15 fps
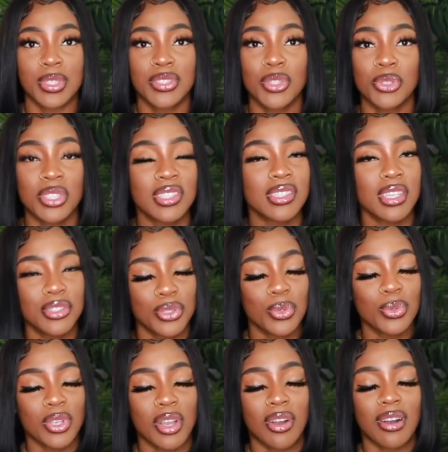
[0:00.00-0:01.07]
So just stay
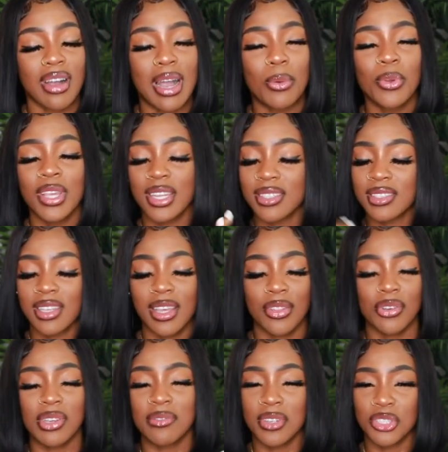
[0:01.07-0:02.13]
tuned, y'all. I will get it
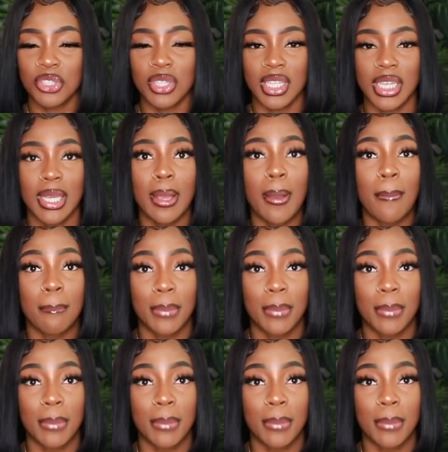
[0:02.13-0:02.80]
together eventually.